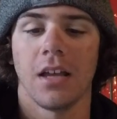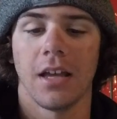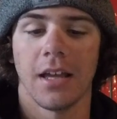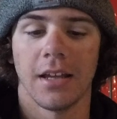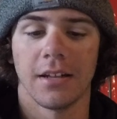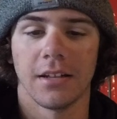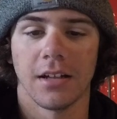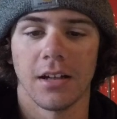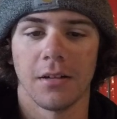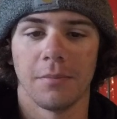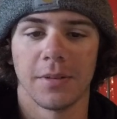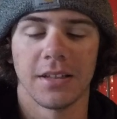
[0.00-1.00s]
And
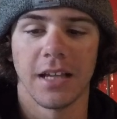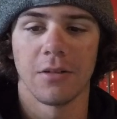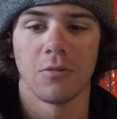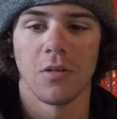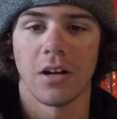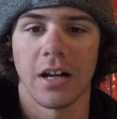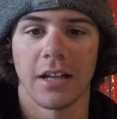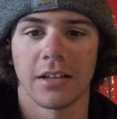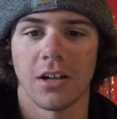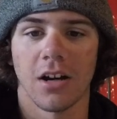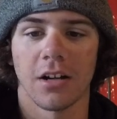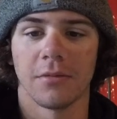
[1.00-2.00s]
but day 1, I
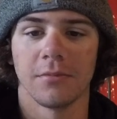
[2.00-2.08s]
caught